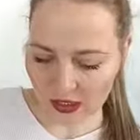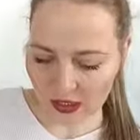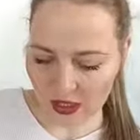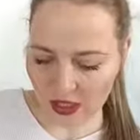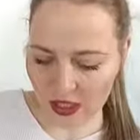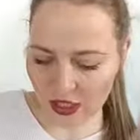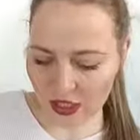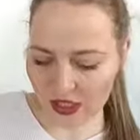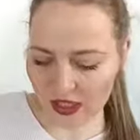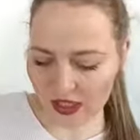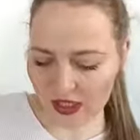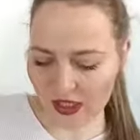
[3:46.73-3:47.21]

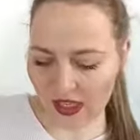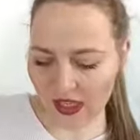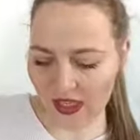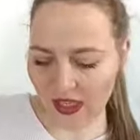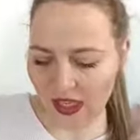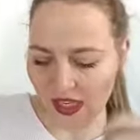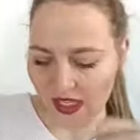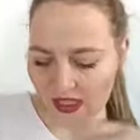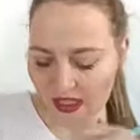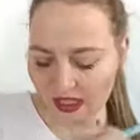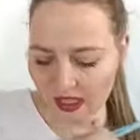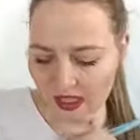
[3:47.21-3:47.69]
she
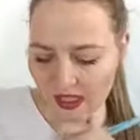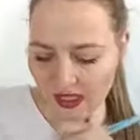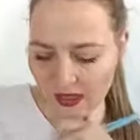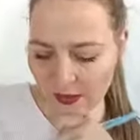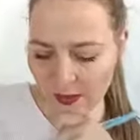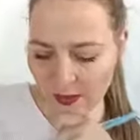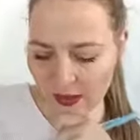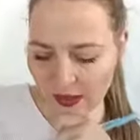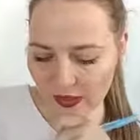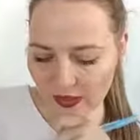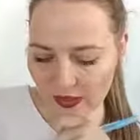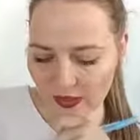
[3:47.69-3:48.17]
started
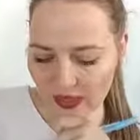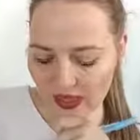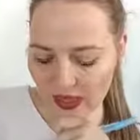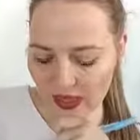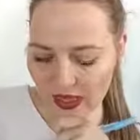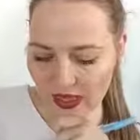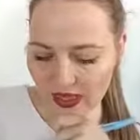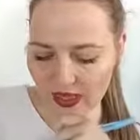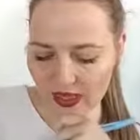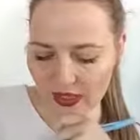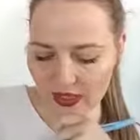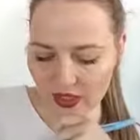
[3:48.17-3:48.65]
asking about the
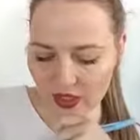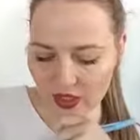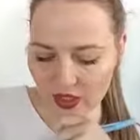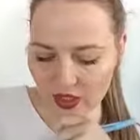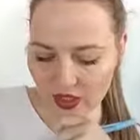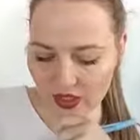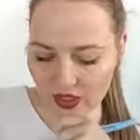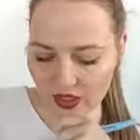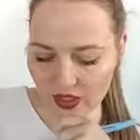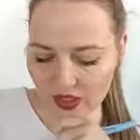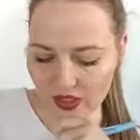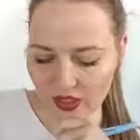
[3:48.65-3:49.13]

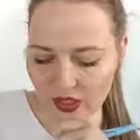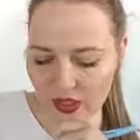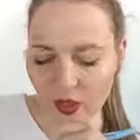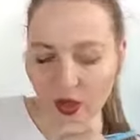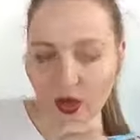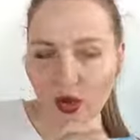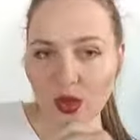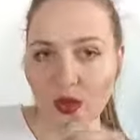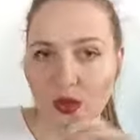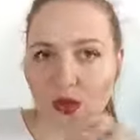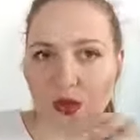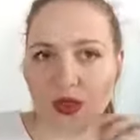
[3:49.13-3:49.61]
allergies. The
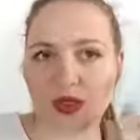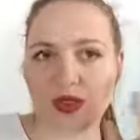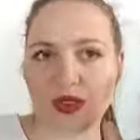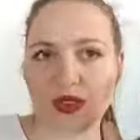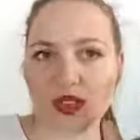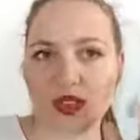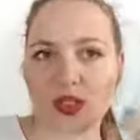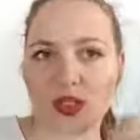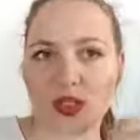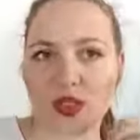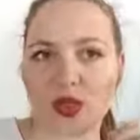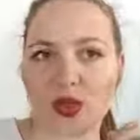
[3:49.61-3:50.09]
call was
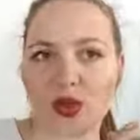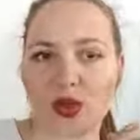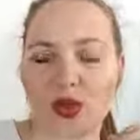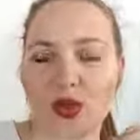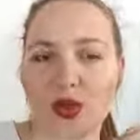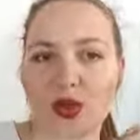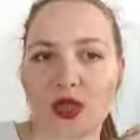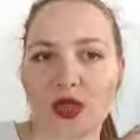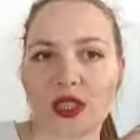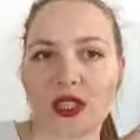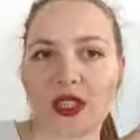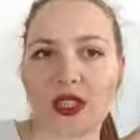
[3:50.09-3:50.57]
very
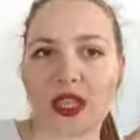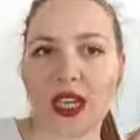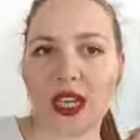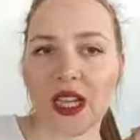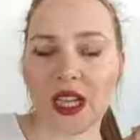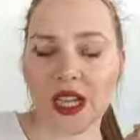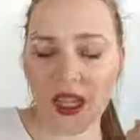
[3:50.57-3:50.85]
short.